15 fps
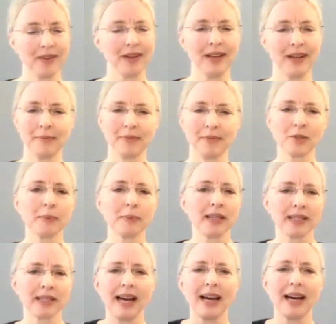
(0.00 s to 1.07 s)
just because
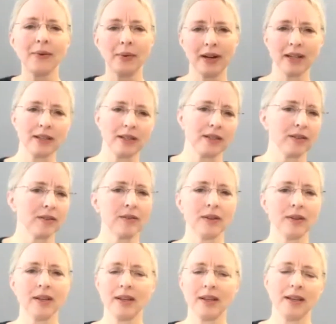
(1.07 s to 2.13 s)
I wanted to
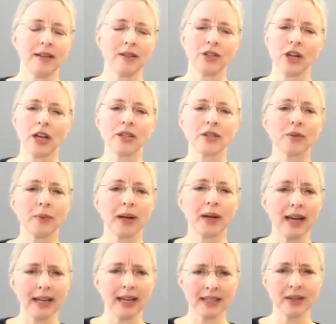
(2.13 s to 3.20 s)
change the way
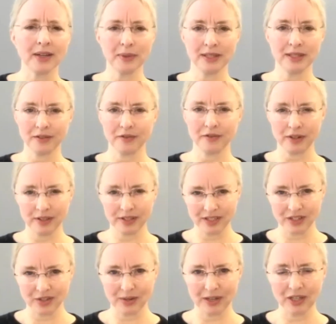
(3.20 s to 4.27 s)
I dealt with difficult
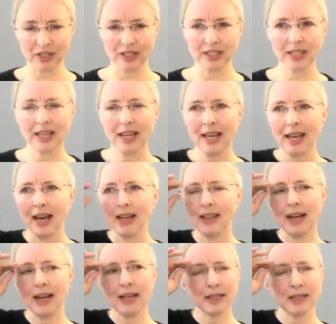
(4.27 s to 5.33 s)
situations. And then
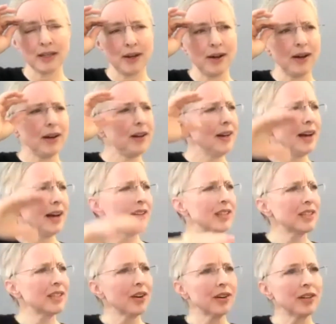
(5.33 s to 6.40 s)
I just
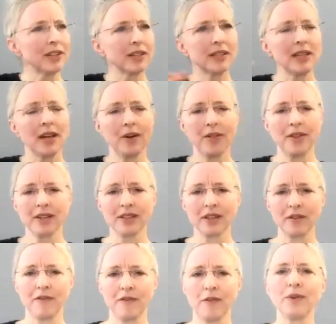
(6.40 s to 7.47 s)
started to see how things
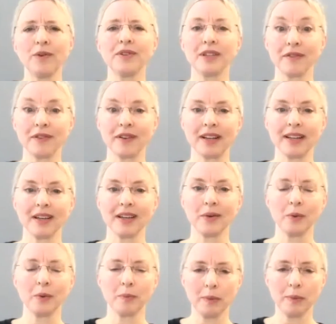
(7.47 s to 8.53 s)
unfold differently when
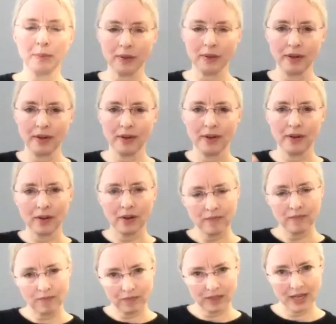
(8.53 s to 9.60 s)
people
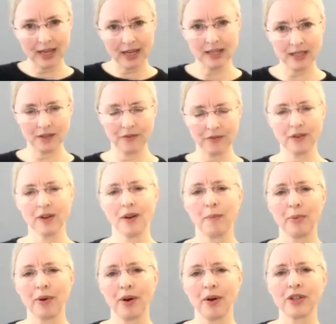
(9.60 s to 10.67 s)
take a different
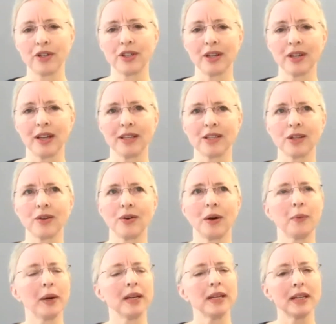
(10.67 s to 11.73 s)
approach. And so I
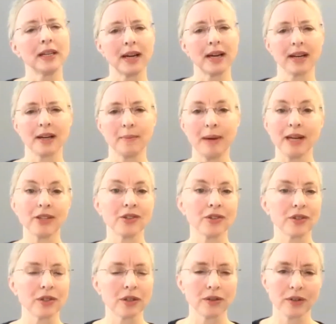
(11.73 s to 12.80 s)
went and I got a master's
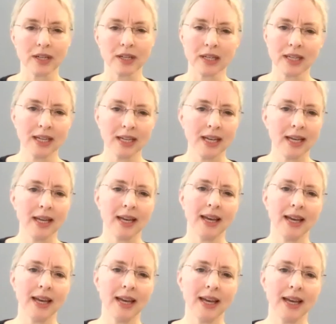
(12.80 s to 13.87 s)
degree
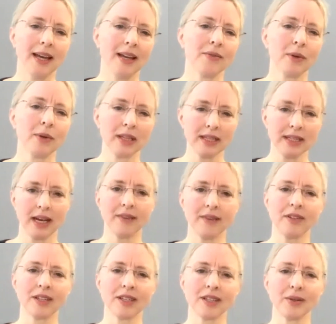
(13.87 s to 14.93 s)
and really dived
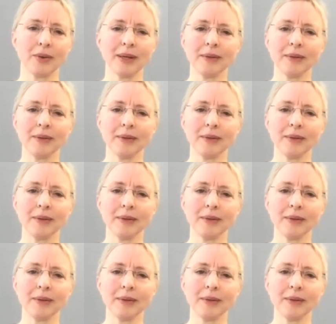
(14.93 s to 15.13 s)
into it.